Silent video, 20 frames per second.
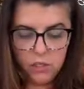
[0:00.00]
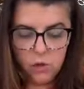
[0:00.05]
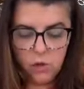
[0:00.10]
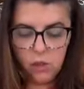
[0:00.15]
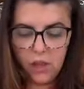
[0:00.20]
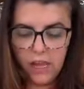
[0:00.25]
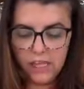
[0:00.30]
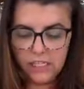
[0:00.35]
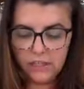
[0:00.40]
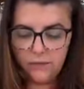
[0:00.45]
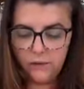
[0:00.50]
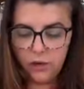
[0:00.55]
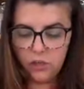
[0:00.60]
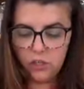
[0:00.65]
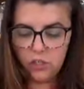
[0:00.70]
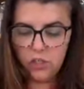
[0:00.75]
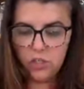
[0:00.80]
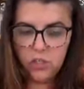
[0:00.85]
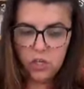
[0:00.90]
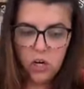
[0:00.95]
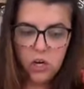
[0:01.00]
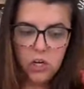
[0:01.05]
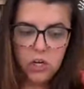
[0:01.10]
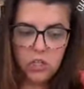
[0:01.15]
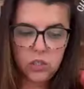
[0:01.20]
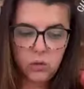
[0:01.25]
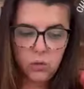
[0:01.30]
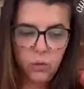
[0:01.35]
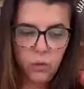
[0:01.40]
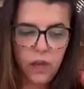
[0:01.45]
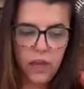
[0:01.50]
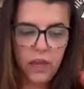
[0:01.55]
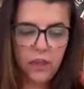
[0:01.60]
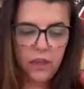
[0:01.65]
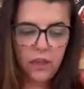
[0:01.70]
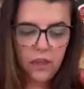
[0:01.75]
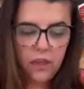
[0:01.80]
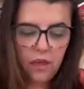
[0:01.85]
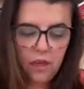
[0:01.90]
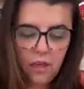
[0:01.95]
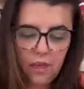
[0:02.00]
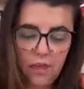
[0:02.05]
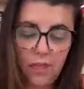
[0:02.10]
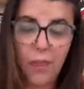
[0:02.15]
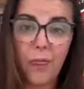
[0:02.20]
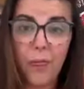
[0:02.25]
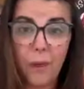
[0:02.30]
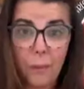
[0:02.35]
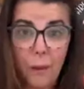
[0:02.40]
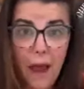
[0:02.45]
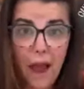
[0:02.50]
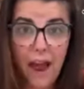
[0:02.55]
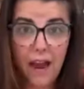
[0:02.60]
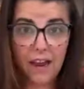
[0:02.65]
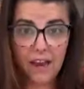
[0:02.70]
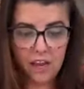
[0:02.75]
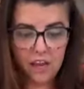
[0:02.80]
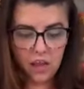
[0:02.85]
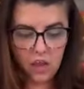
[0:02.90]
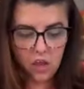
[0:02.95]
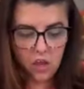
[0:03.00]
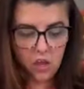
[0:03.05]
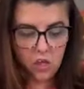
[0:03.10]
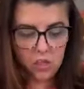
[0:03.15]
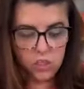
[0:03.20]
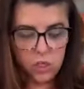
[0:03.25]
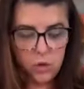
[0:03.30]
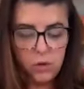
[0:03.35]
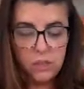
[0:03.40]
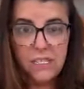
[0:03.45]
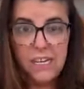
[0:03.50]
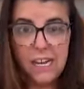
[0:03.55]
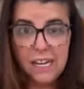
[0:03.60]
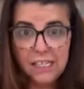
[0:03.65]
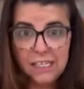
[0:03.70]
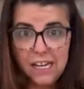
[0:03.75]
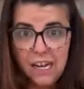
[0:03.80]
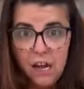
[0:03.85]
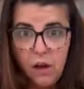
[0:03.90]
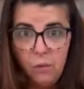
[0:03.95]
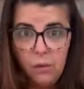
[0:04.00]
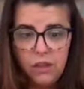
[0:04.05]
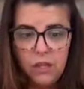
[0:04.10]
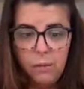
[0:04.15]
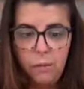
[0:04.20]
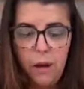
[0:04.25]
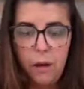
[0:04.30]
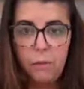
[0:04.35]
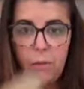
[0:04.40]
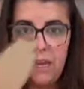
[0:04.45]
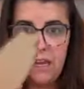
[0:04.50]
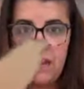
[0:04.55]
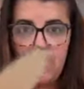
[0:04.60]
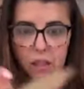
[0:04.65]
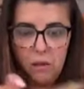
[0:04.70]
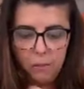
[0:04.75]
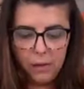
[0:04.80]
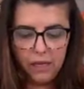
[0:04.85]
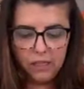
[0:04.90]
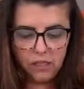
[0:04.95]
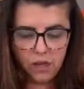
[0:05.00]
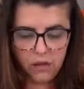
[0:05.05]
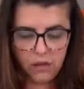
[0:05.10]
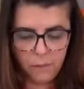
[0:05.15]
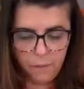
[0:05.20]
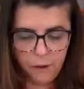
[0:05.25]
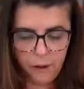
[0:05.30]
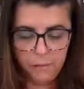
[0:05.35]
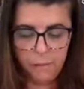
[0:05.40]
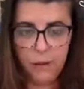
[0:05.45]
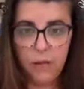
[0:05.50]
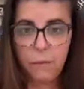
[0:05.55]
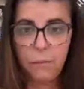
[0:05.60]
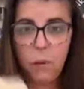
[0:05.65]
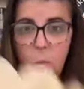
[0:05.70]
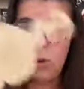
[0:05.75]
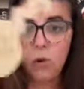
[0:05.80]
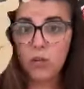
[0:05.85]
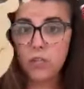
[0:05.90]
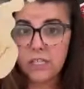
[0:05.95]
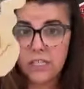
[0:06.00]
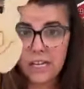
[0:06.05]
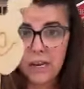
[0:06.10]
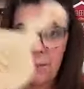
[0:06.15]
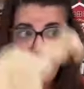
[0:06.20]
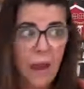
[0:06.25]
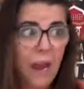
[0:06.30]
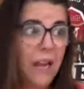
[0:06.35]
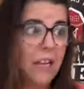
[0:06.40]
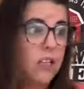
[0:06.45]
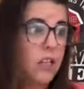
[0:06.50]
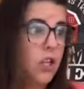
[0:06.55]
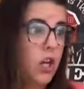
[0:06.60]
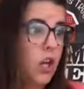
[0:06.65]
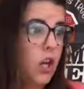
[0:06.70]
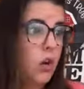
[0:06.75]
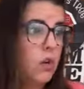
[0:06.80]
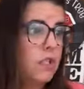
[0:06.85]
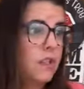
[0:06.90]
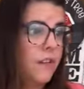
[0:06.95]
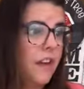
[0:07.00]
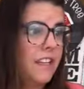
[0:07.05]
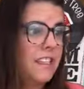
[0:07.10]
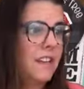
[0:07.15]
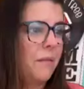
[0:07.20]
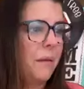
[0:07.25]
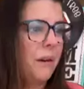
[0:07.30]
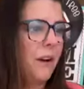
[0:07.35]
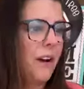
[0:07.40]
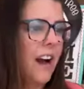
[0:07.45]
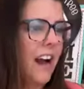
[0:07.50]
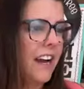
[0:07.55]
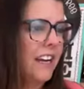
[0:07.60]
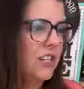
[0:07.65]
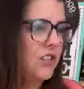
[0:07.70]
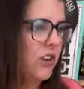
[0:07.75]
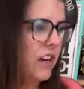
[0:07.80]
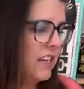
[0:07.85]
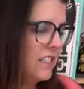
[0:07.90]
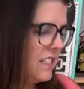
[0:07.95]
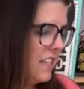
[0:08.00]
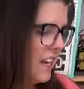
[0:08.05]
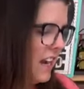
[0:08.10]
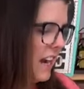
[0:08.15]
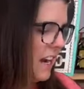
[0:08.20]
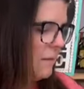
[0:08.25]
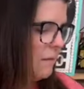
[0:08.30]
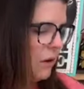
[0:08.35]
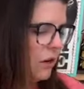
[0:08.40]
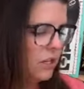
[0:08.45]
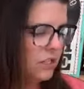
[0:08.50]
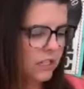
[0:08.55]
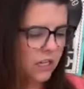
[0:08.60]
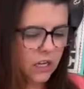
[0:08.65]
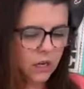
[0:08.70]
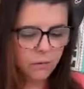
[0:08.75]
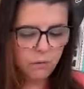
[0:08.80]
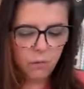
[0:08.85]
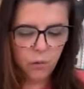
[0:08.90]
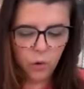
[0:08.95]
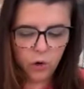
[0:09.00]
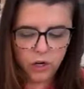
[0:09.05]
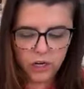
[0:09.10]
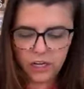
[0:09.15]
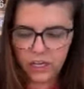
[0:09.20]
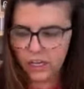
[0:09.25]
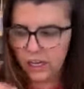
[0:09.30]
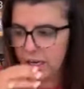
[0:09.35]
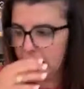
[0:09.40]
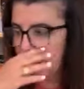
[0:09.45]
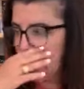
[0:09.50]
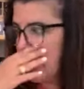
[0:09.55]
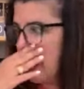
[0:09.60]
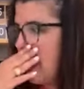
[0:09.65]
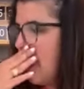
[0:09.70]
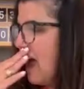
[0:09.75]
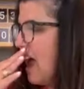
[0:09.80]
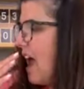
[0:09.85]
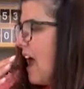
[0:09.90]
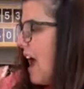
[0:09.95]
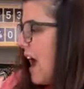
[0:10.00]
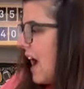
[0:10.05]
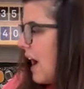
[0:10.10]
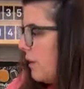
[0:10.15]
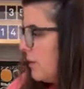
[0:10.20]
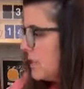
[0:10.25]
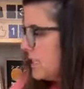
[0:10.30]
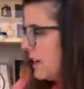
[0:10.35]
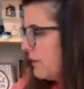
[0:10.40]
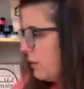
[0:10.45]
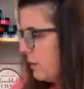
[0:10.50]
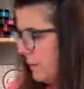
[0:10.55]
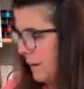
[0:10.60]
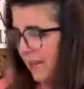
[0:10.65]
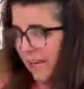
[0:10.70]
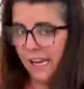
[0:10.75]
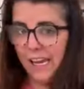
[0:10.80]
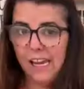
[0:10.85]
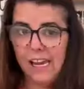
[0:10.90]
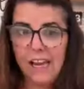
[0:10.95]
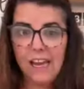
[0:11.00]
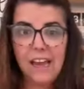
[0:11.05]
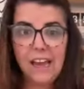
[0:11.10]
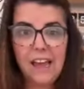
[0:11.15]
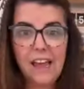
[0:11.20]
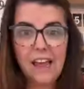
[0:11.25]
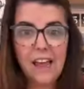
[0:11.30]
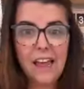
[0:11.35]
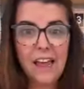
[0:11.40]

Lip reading: So let's first start with the back. So it does come with the pumpkin and the piece on the pumpkin, but we're just going to paint the ghost face up here. Hi, Tracy. Hi, Marcy. Good morning. How is everybody?